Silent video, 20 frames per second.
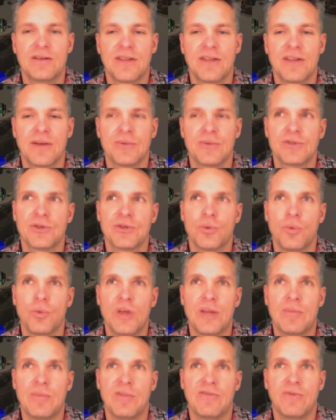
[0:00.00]
was the
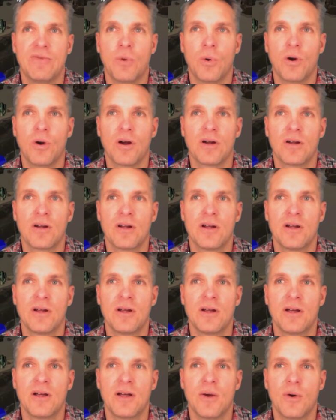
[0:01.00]
week before,
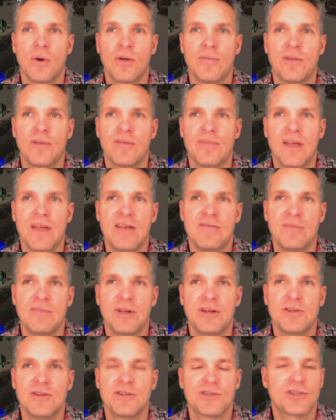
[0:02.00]
or it may have
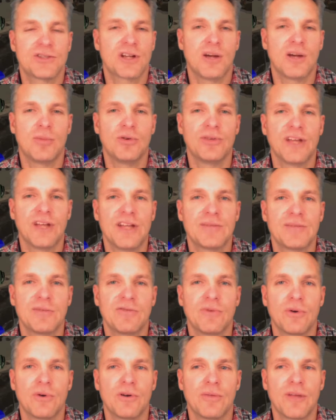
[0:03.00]
been just a couple of days
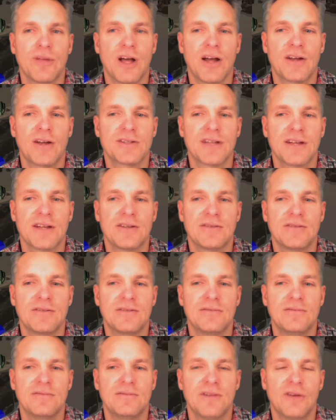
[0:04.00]
before, to be honest.
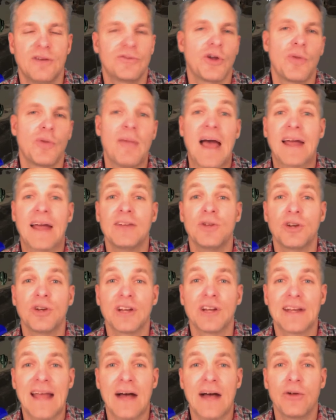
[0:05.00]
I'll have to go back and look at
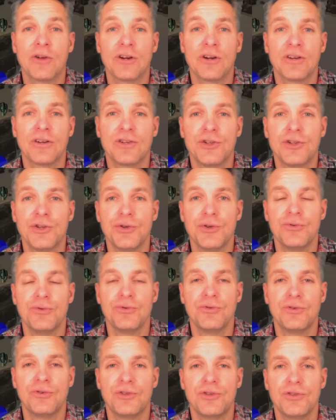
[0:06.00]
the calendar to
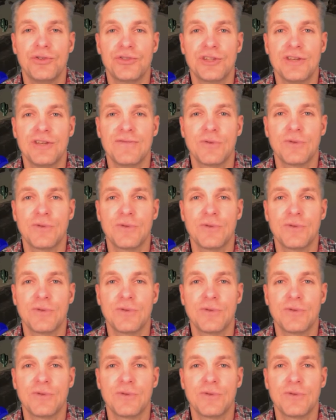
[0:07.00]
see for